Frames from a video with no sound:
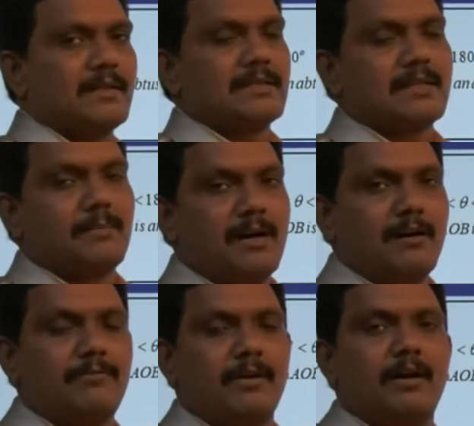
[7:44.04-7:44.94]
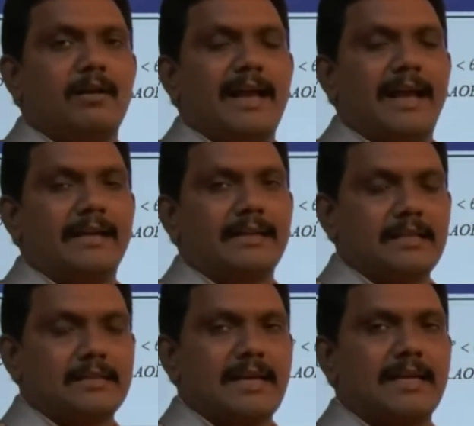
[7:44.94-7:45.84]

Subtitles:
the sum of all angles